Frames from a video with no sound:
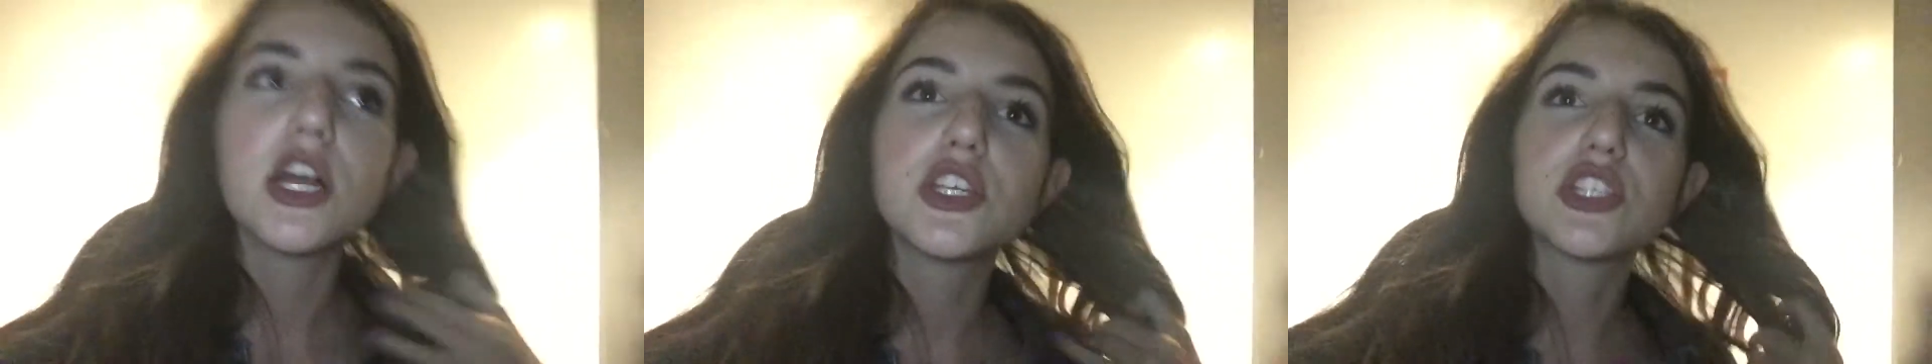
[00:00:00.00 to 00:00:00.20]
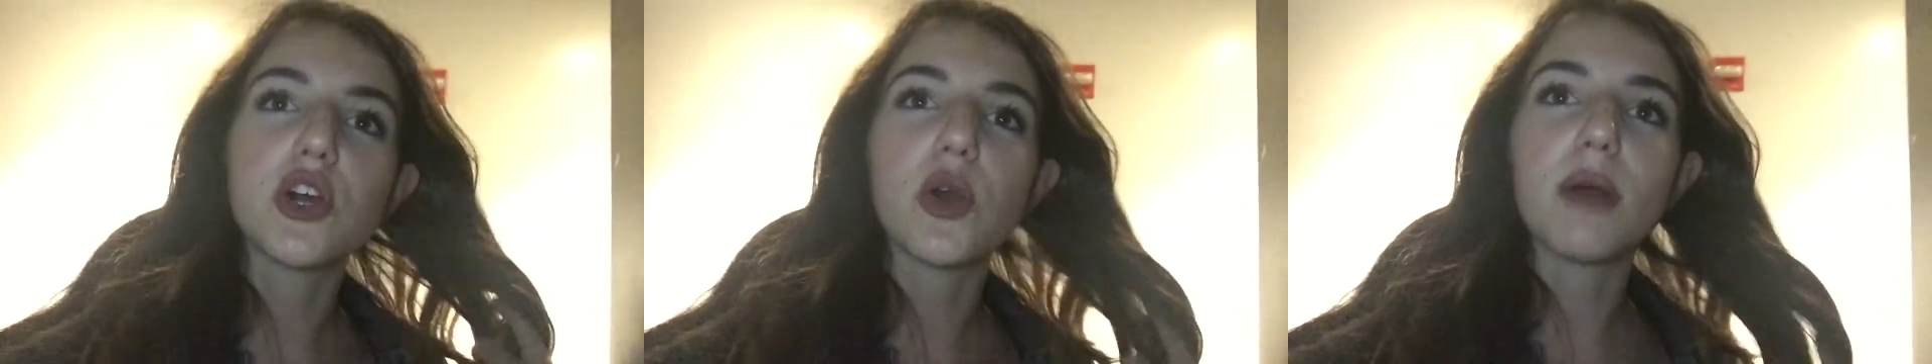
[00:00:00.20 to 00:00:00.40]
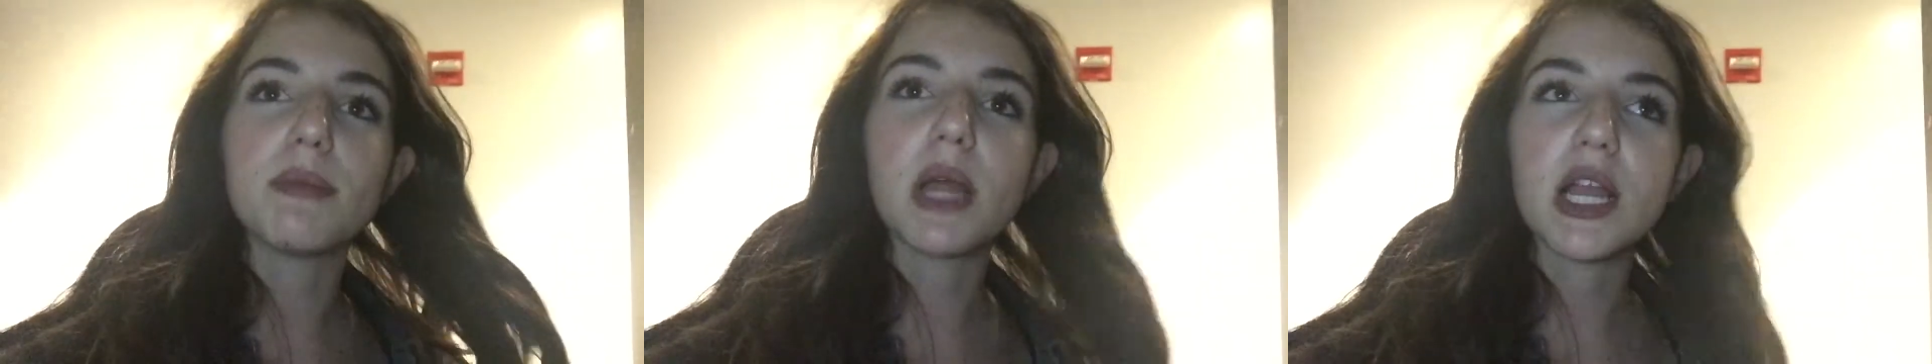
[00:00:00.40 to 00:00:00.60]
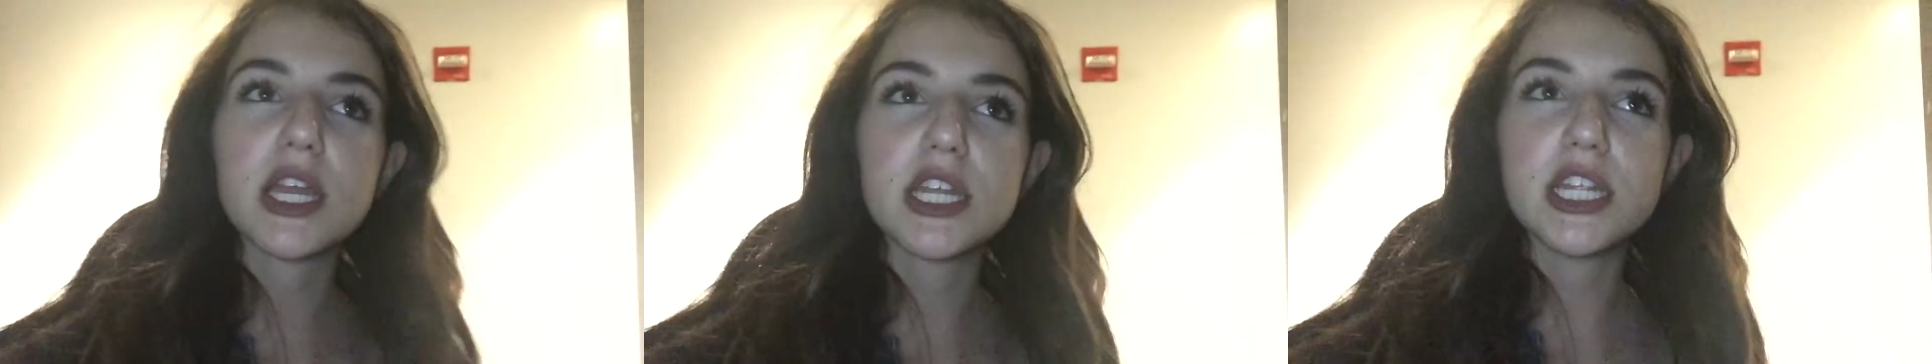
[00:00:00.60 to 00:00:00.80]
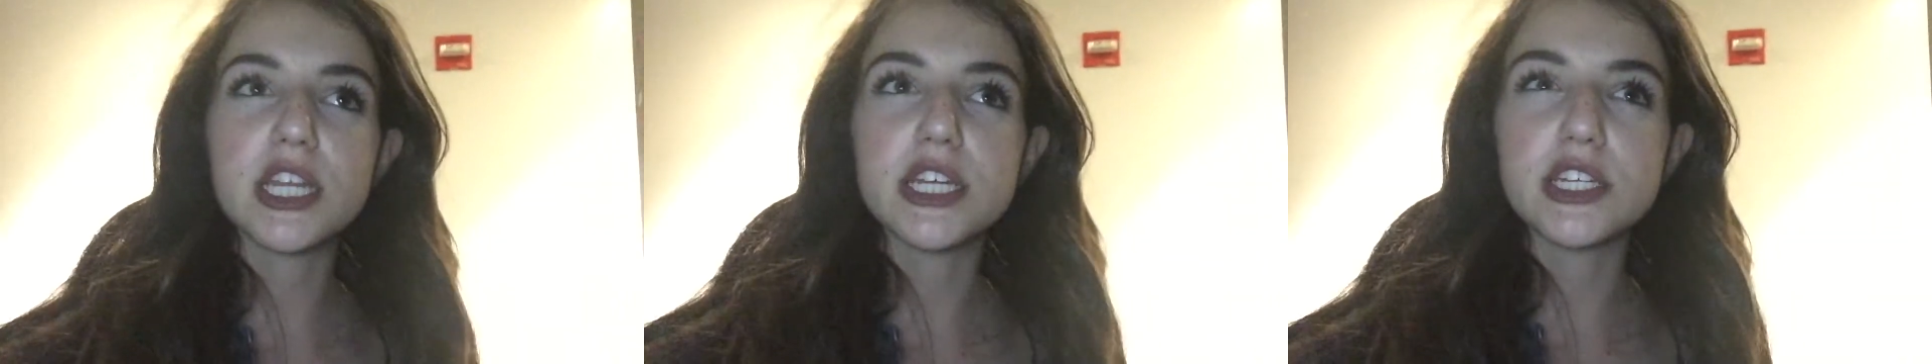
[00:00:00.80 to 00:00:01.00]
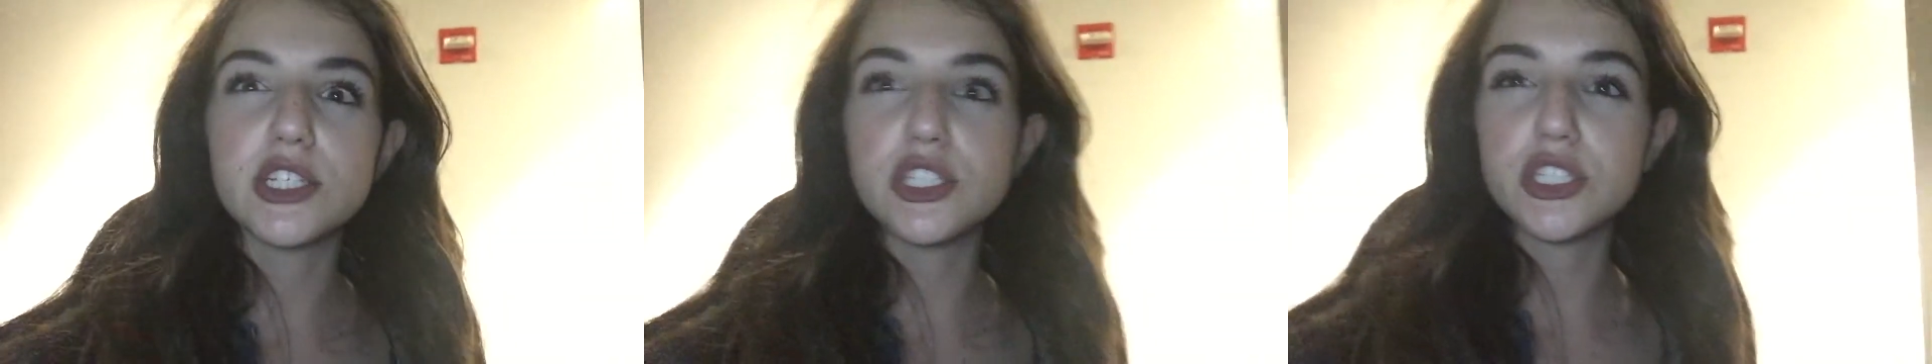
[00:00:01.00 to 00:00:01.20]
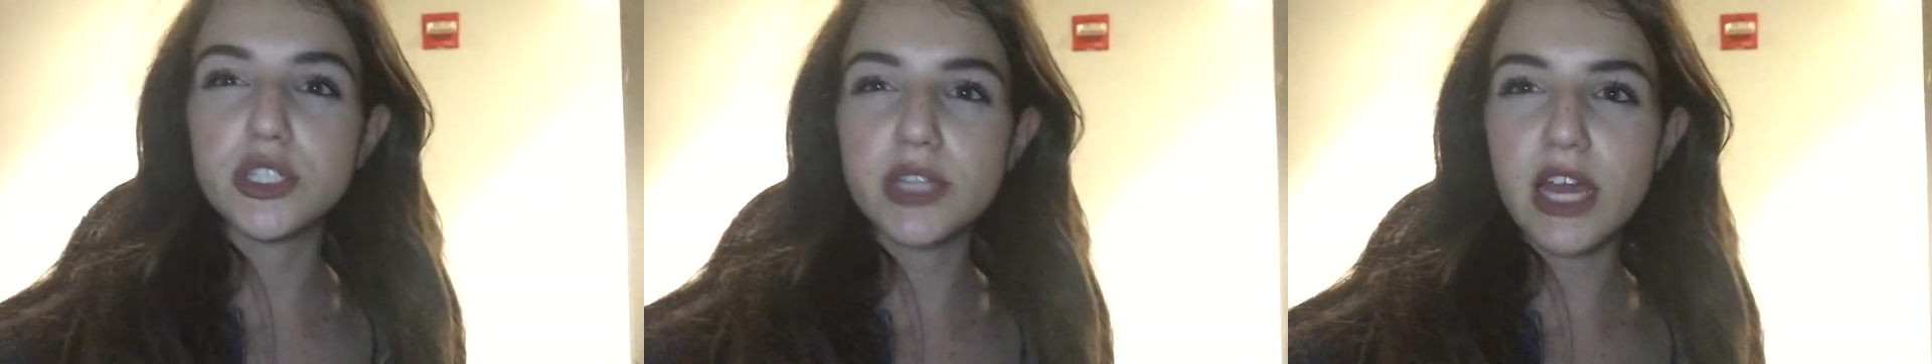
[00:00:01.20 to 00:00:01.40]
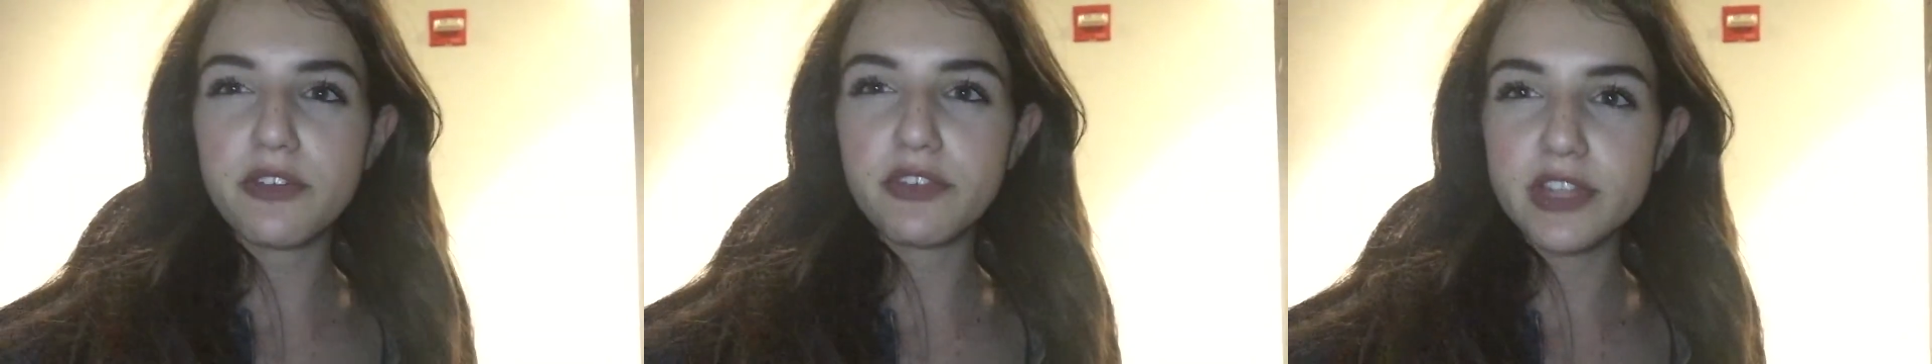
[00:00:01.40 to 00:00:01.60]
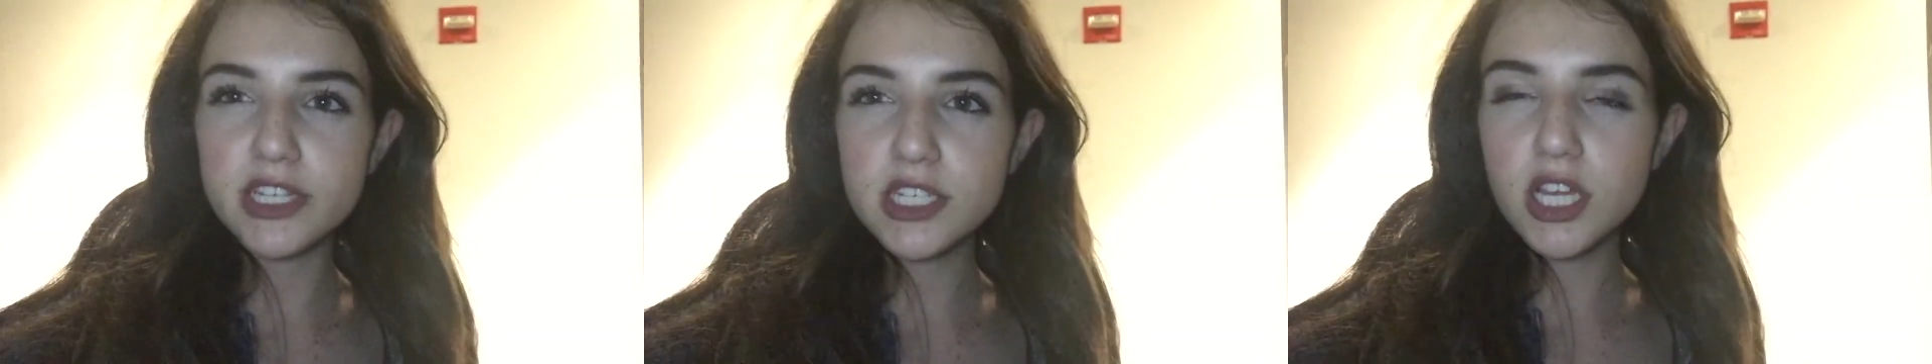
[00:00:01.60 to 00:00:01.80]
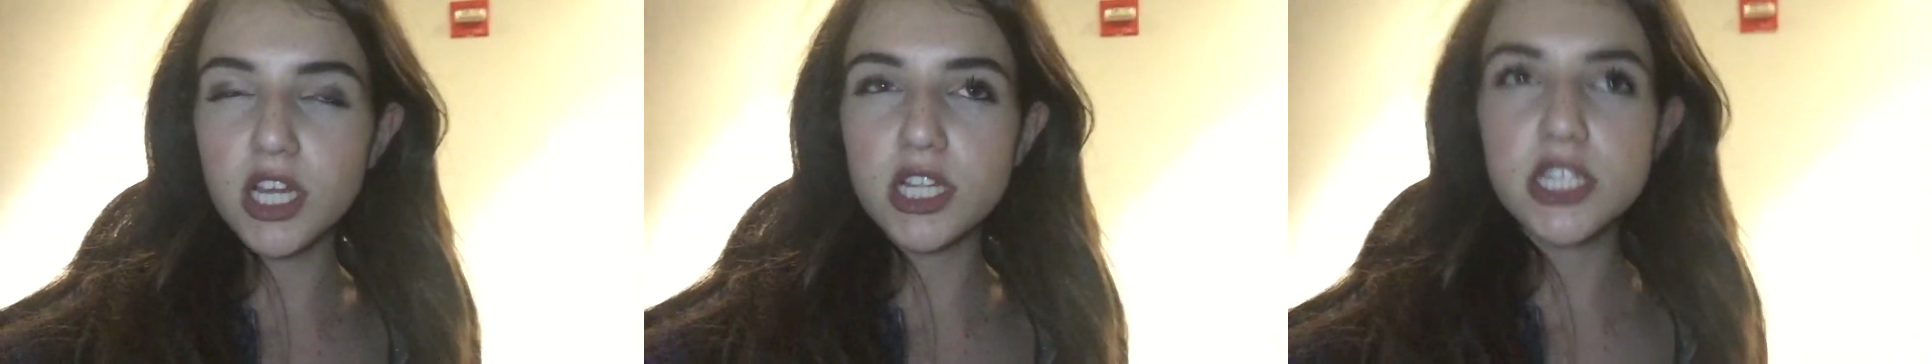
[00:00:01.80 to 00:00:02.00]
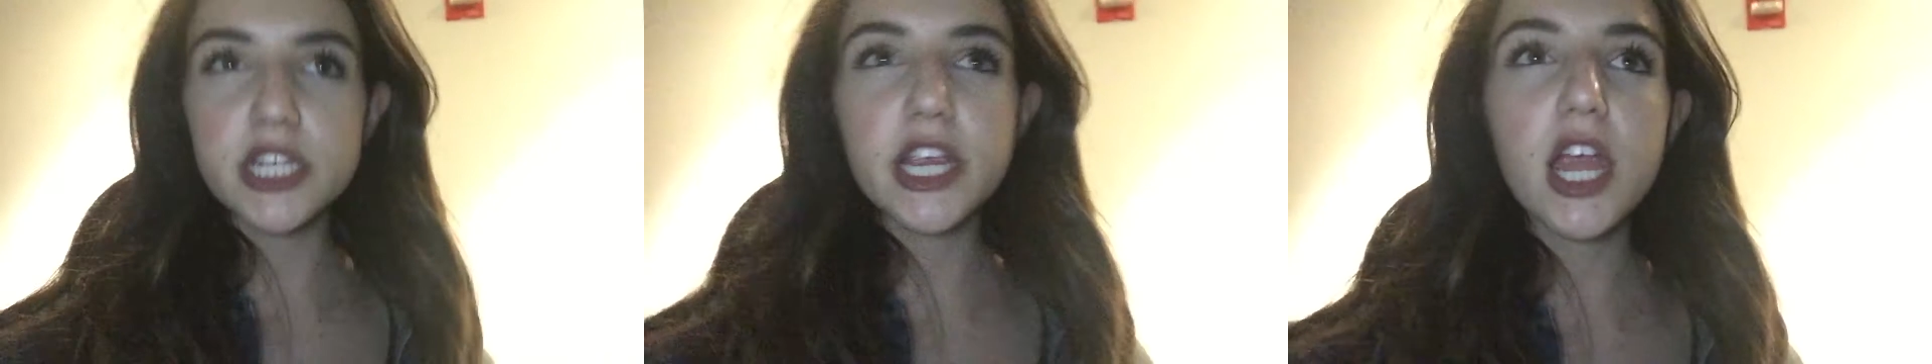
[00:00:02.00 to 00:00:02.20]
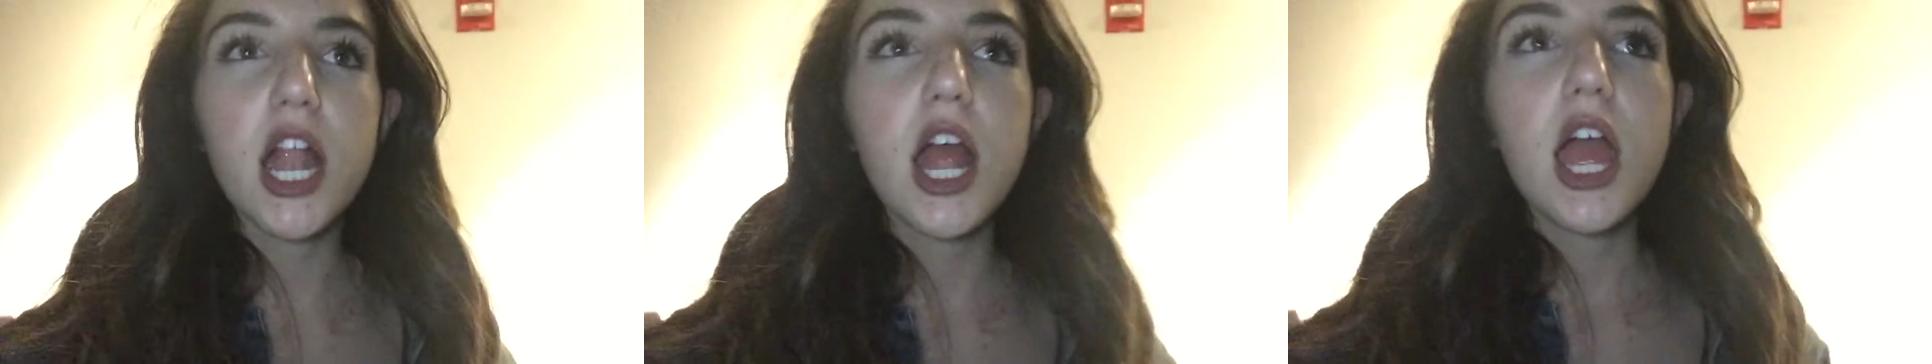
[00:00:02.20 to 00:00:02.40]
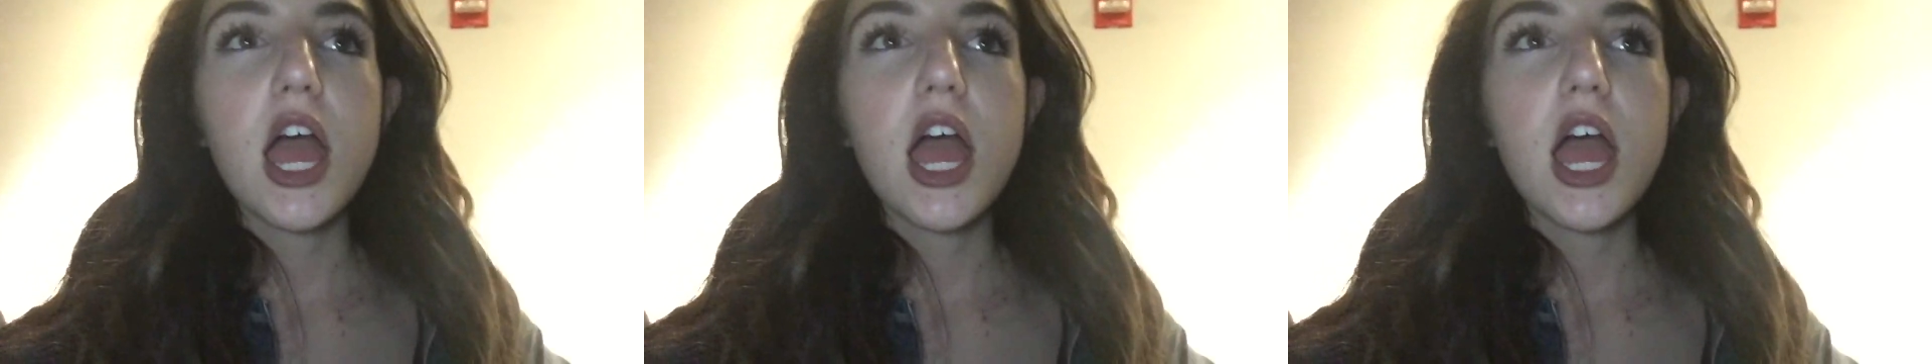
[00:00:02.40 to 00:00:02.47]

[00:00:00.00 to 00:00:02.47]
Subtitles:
So I'm not gonna do that for this concert.